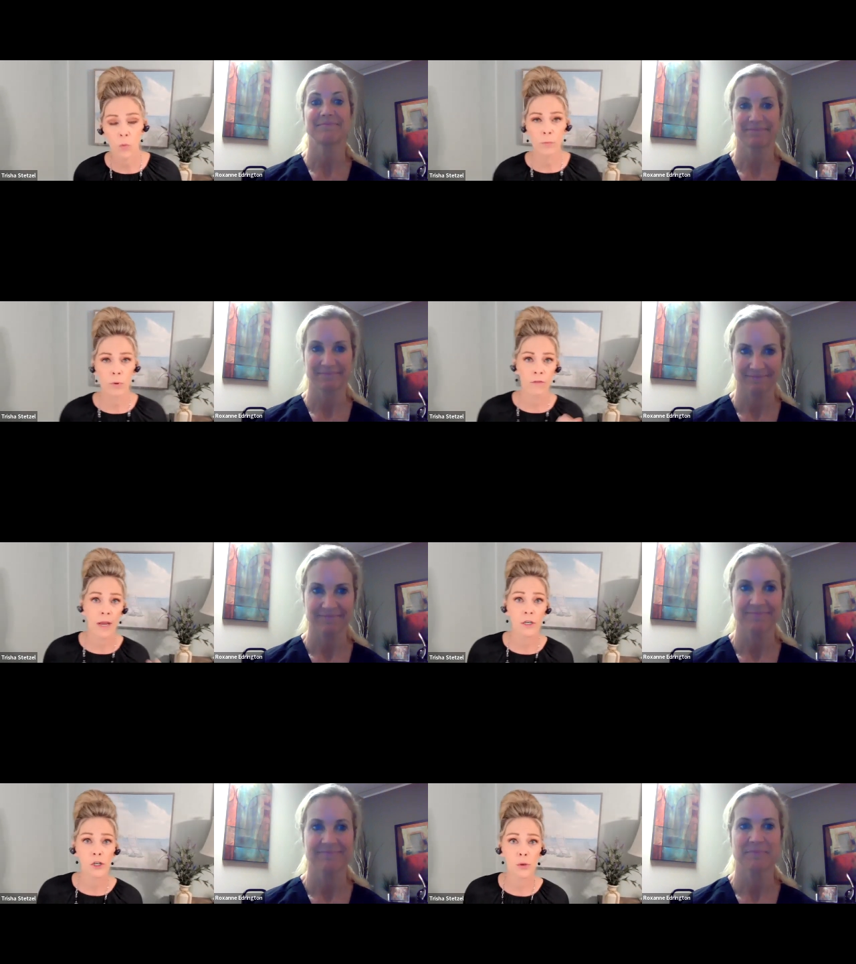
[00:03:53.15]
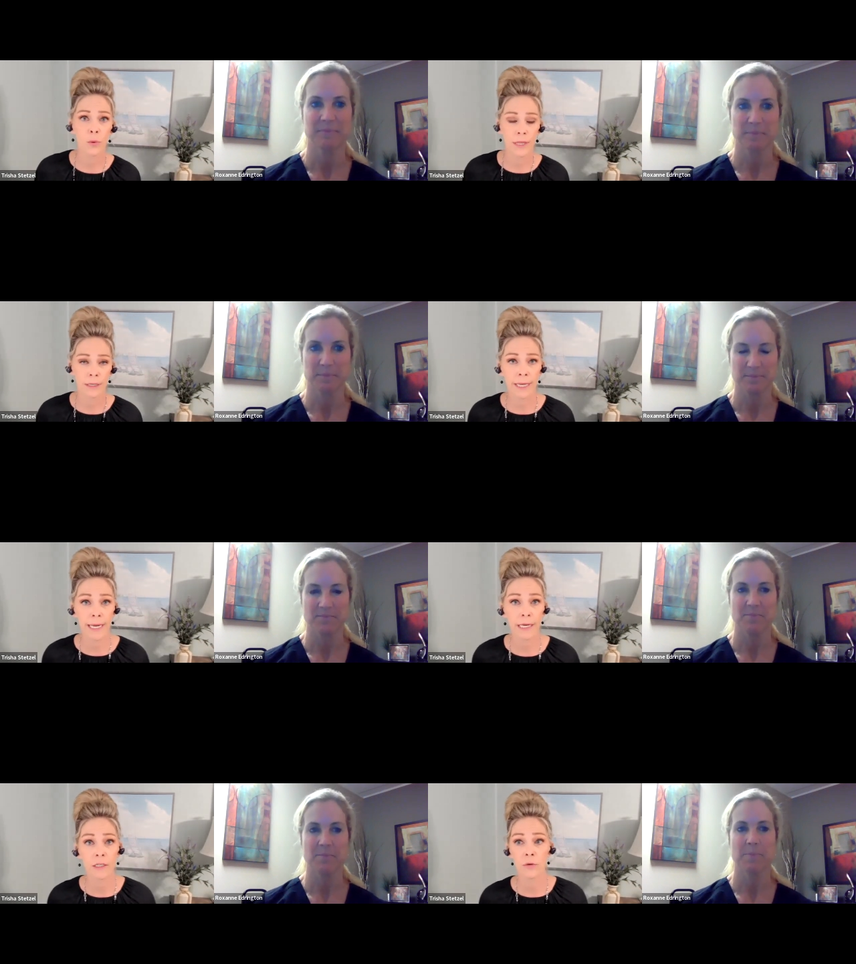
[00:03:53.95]
Speaker 1: We provide you with a
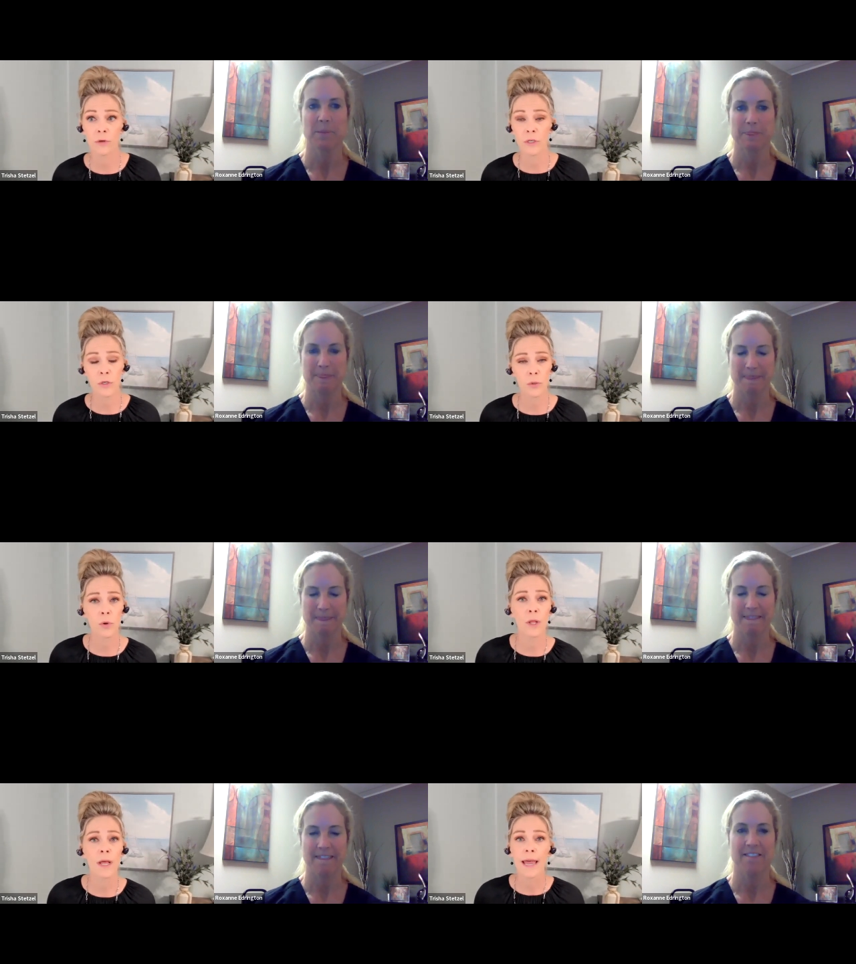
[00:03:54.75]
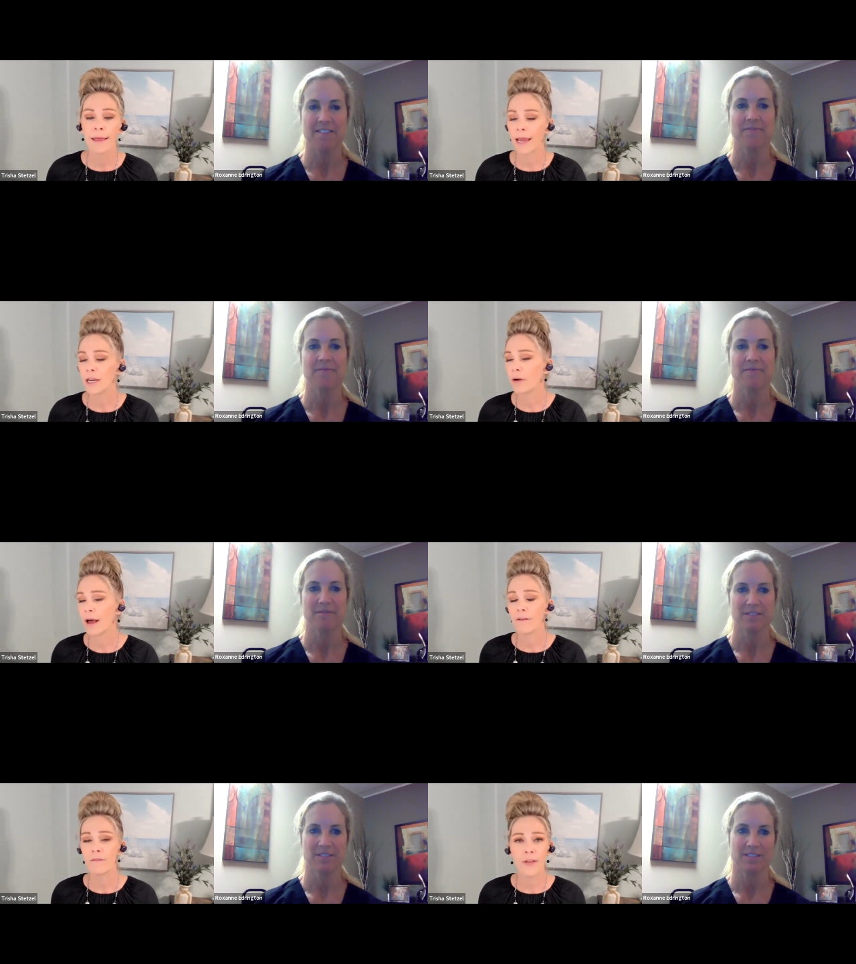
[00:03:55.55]
link to a tool, and you'll
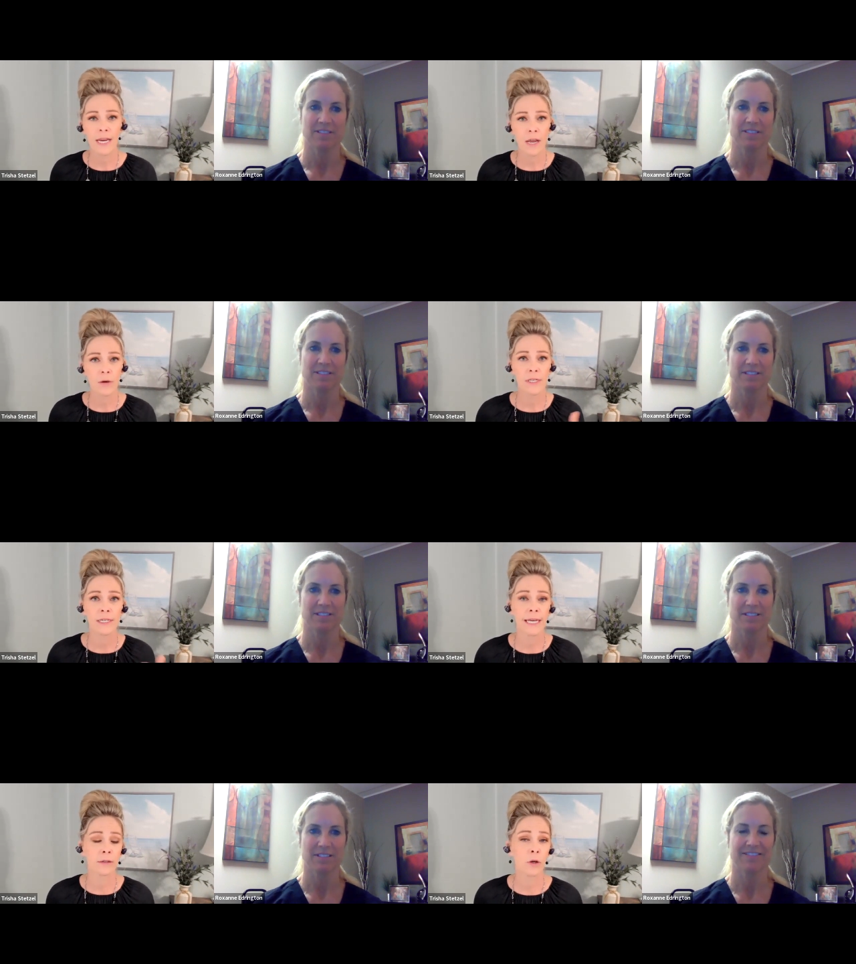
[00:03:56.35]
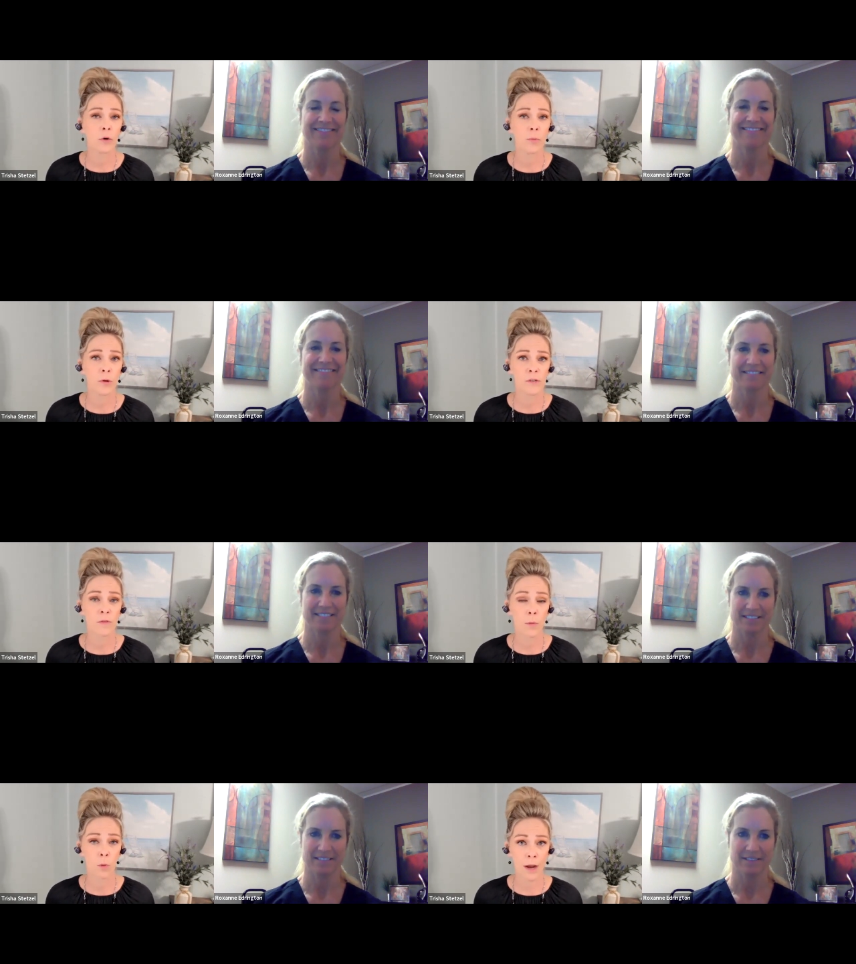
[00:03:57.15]
have videos and downloadables
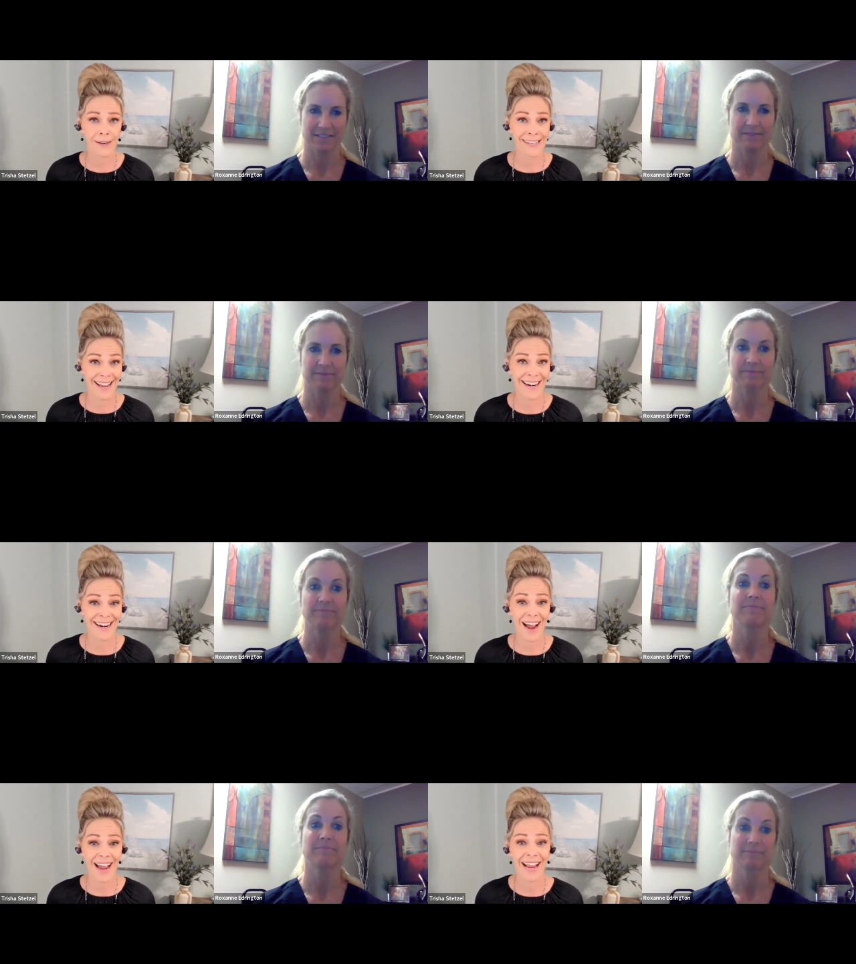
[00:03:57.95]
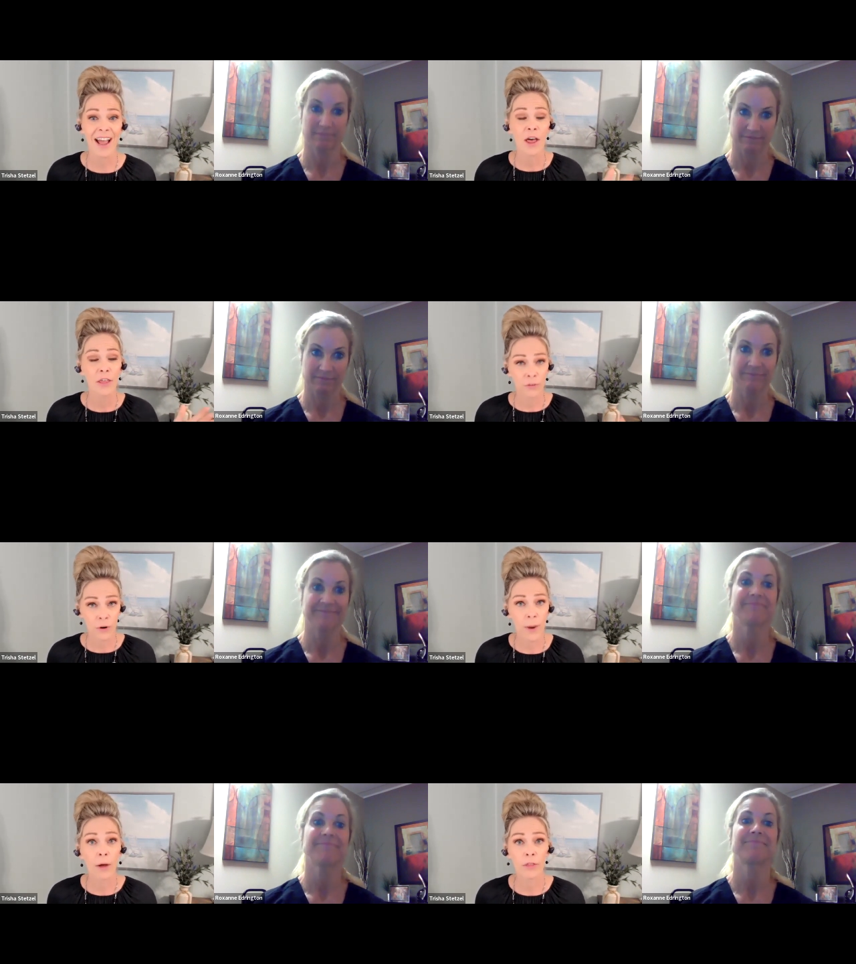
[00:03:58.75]
from Roxanne and I
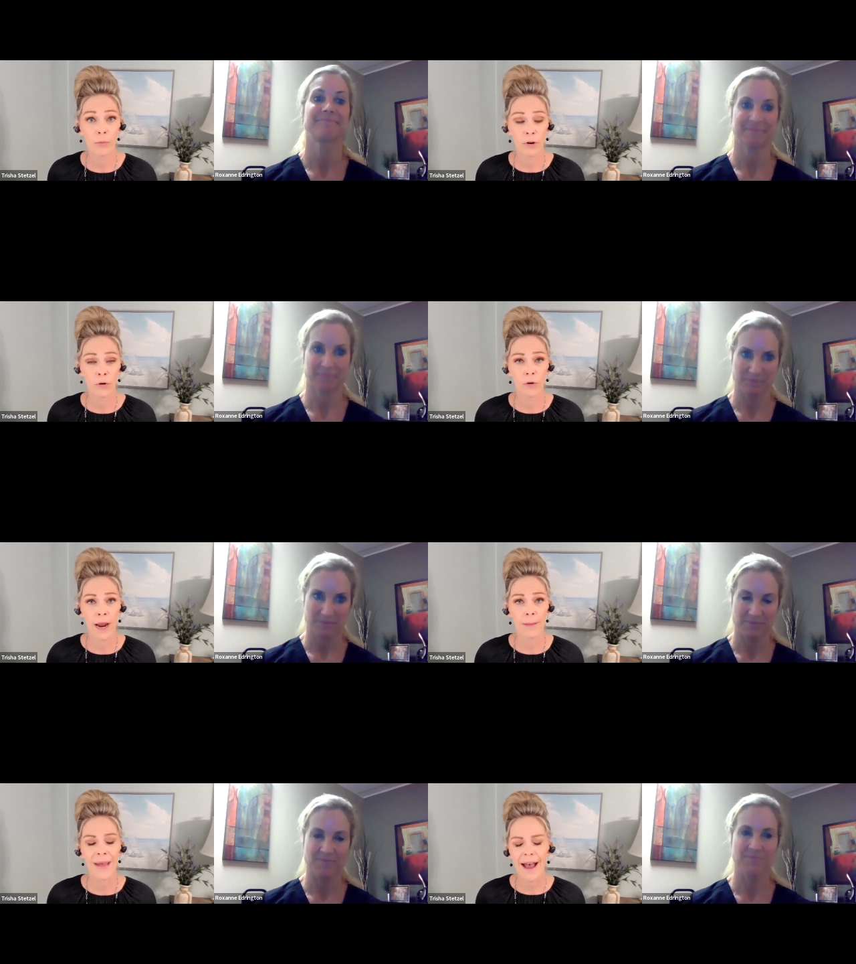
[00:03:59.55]
throughout the program.